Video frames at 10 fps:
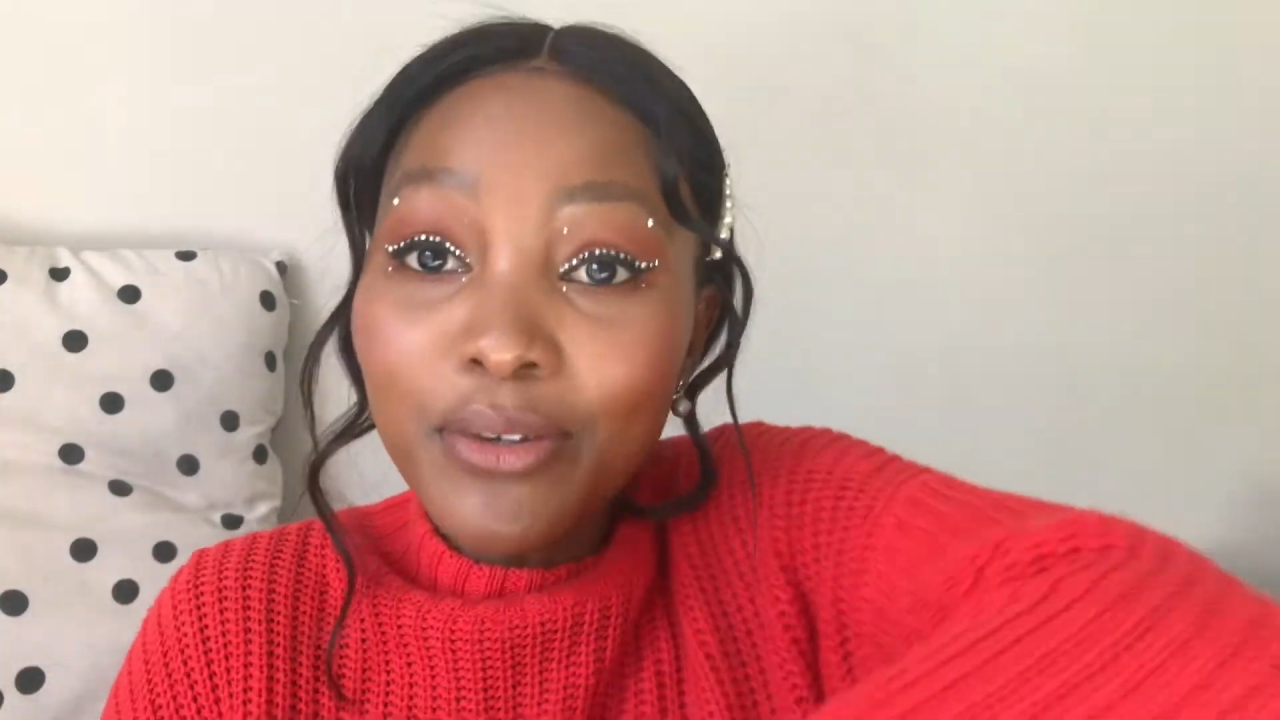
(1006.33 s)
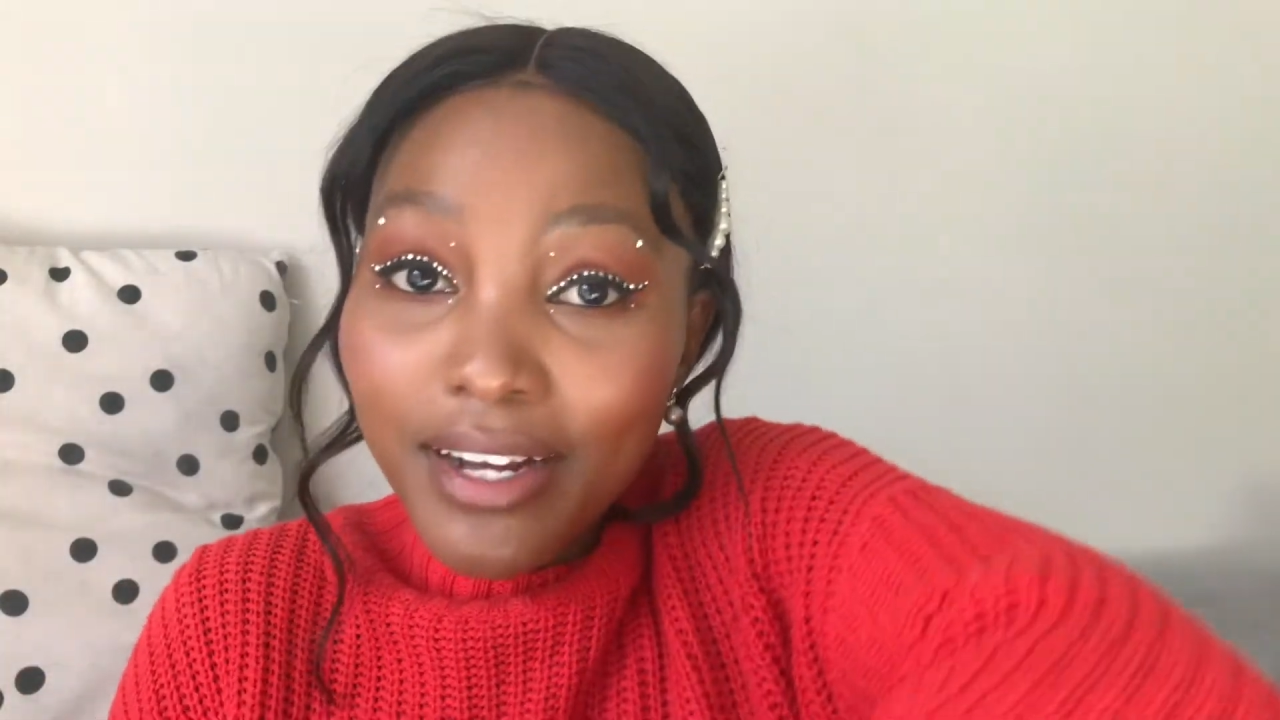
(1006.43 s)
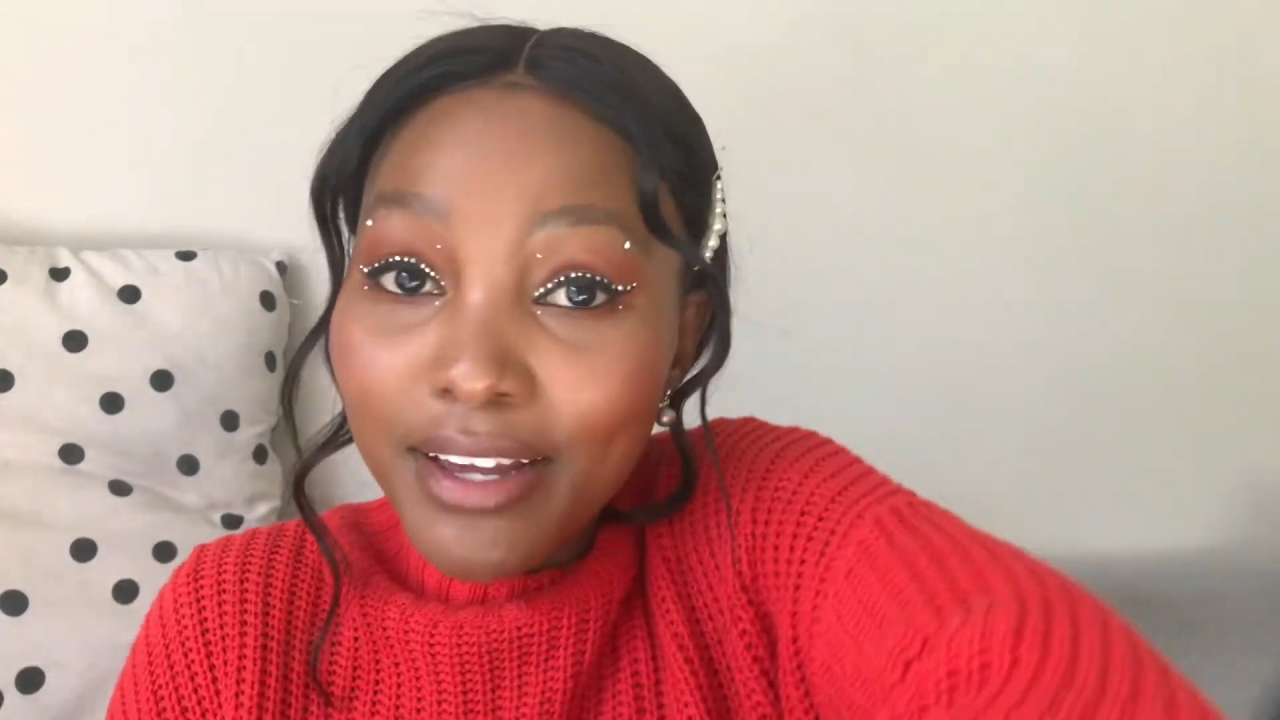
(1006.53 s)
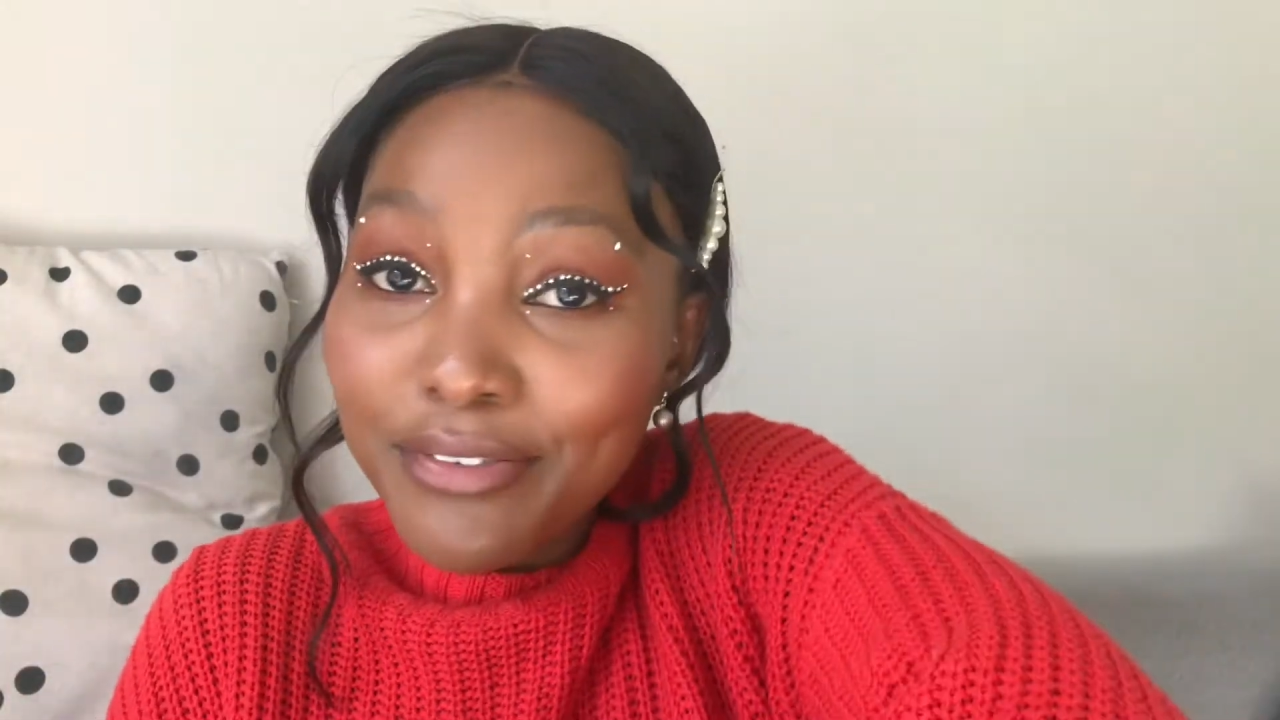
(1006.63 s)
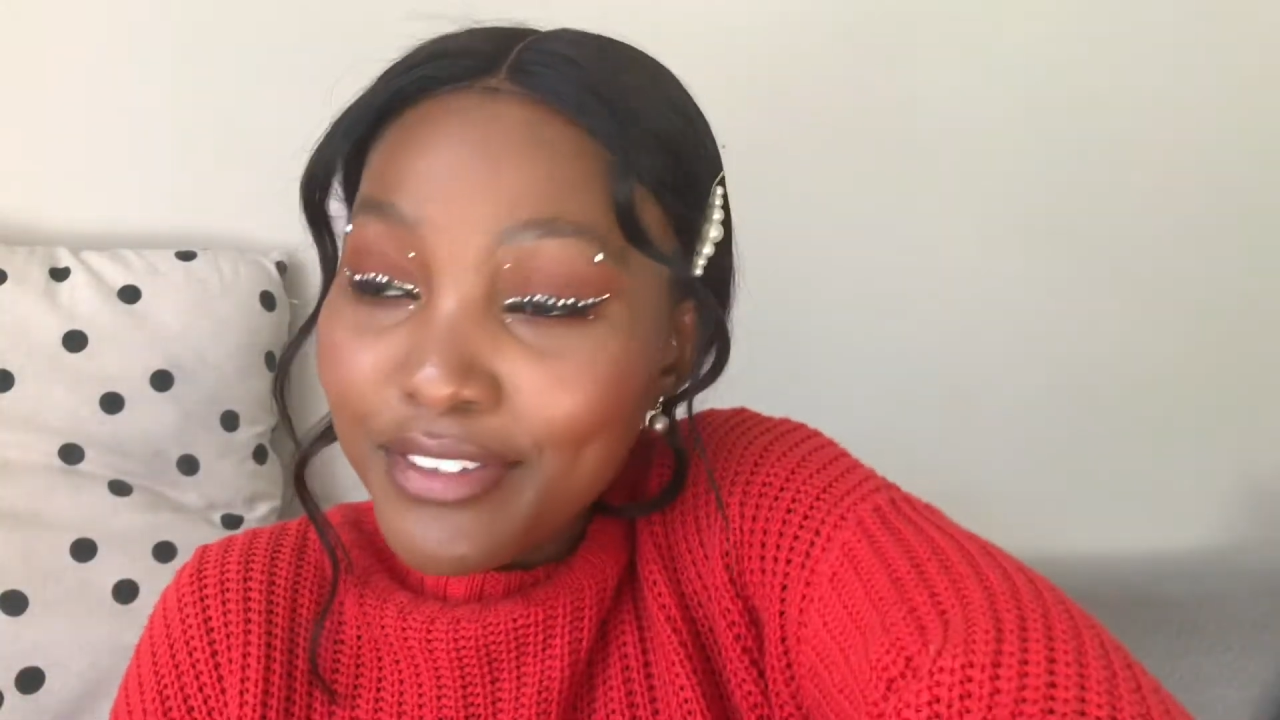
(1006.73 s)

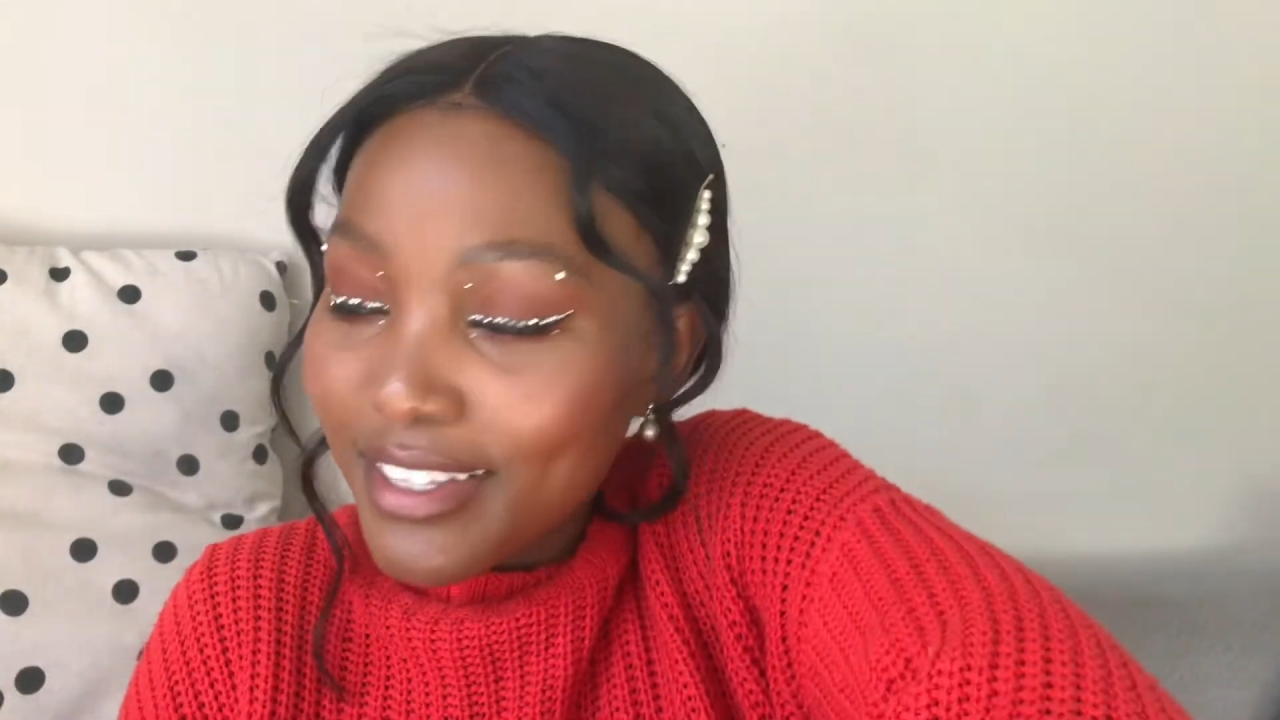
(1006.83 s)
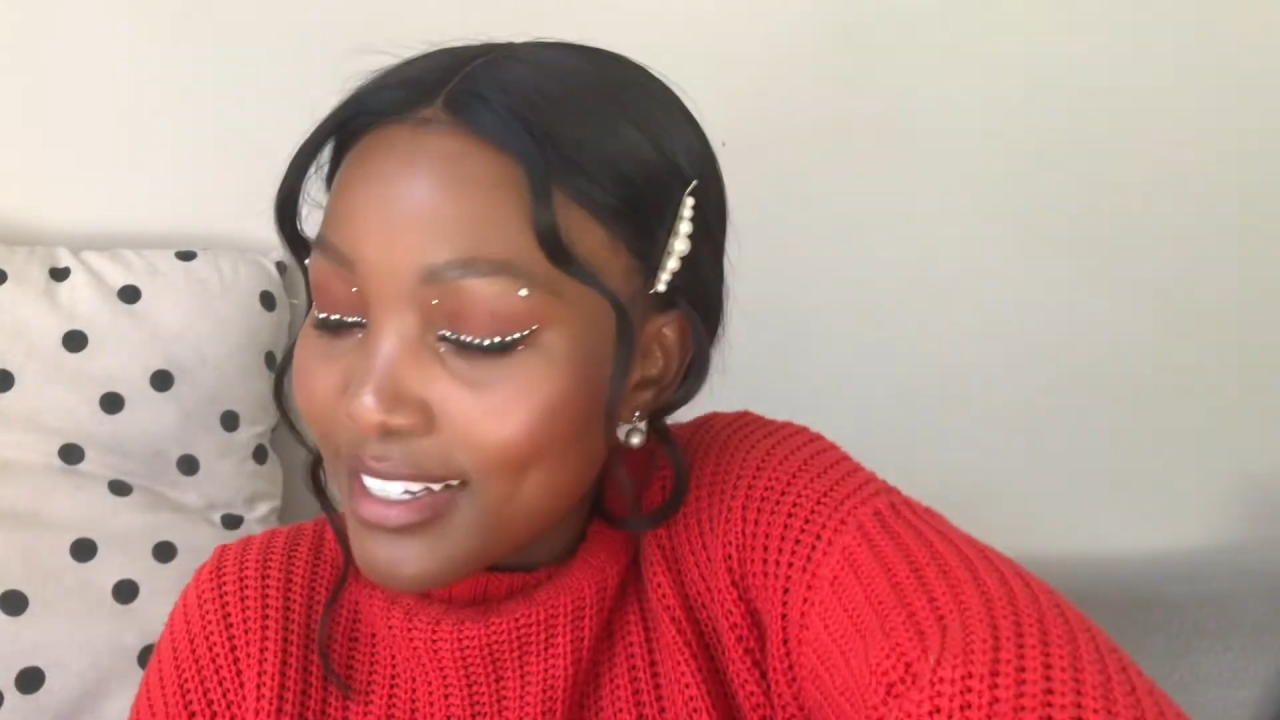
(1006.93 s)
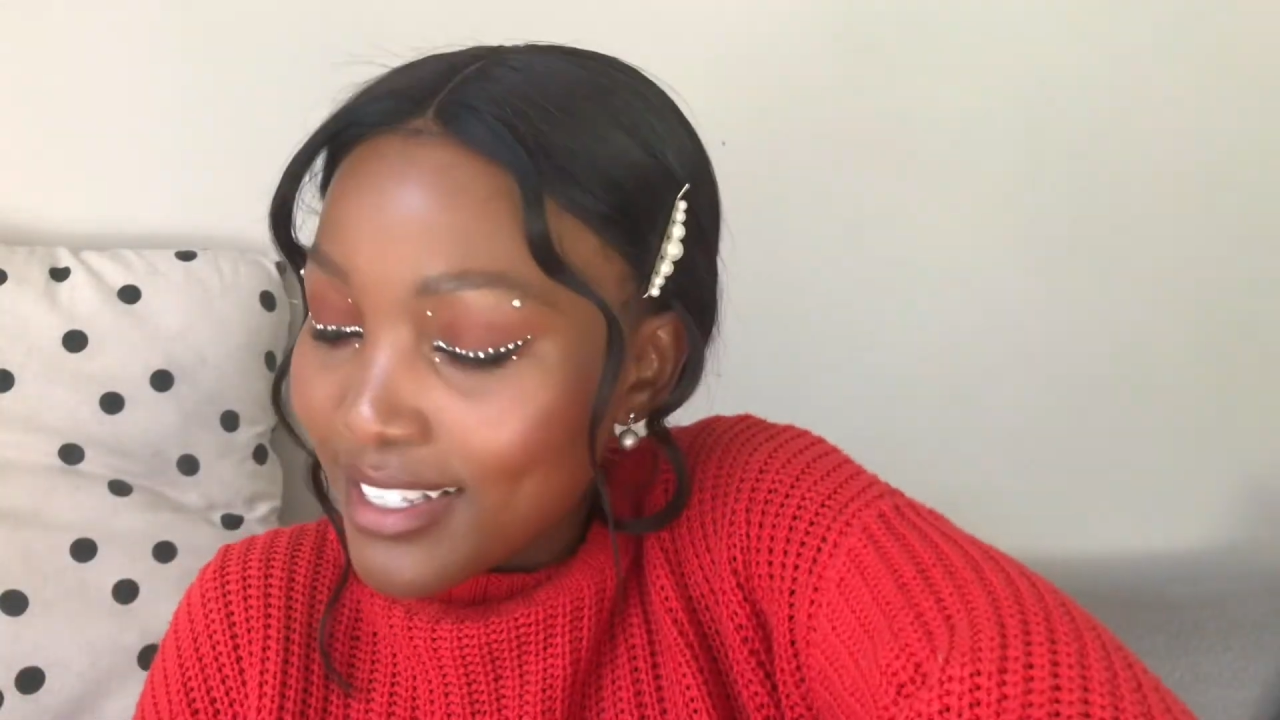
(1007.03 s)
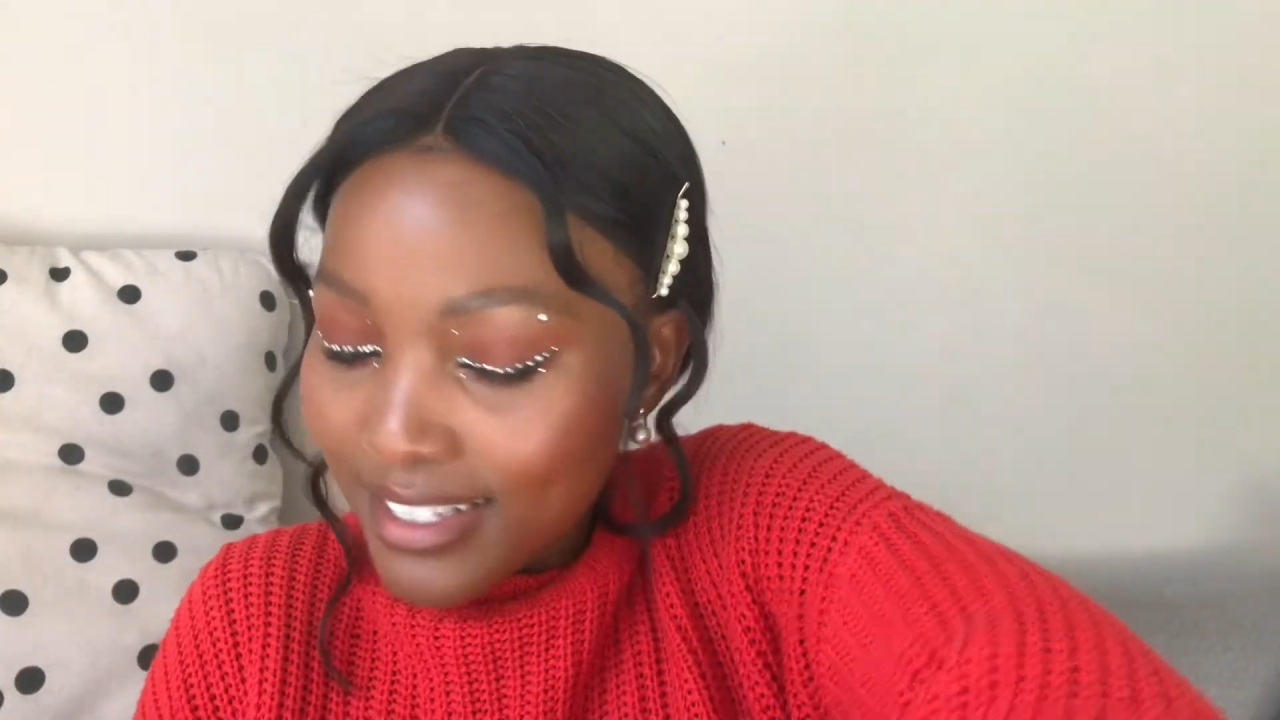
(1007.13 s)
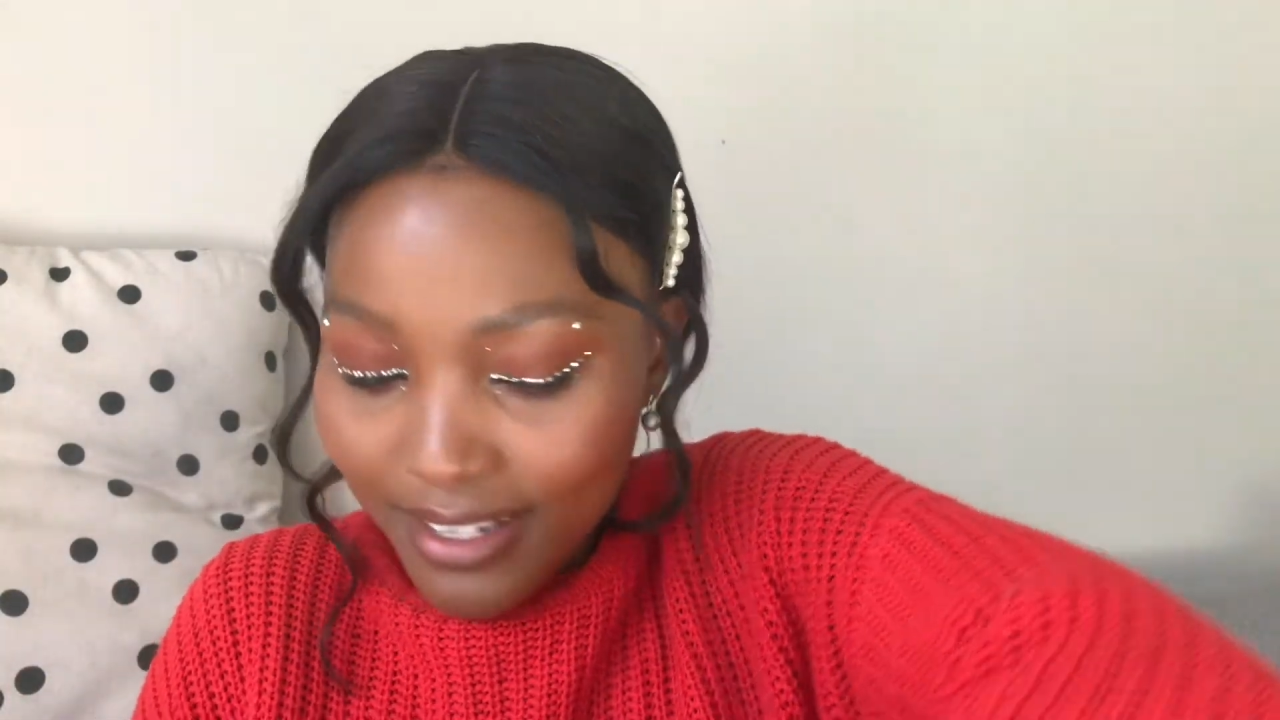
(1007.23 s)
glad for
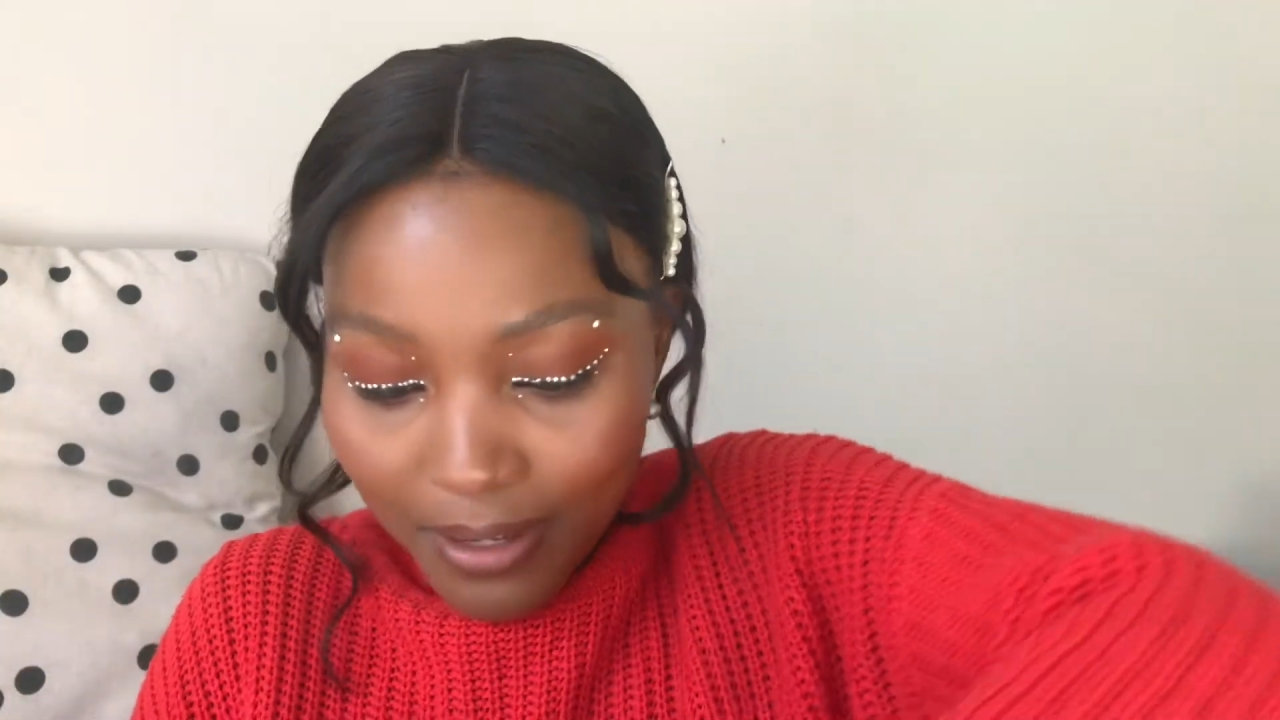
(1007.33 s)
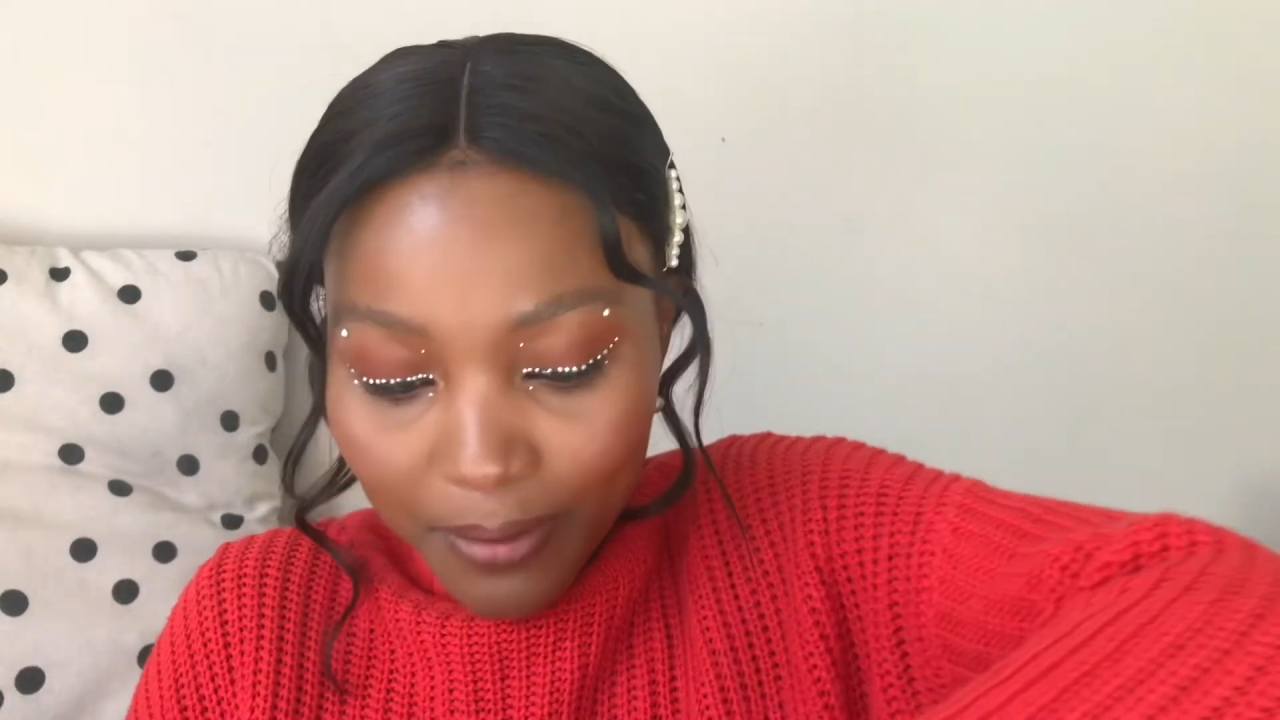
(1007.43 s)
this.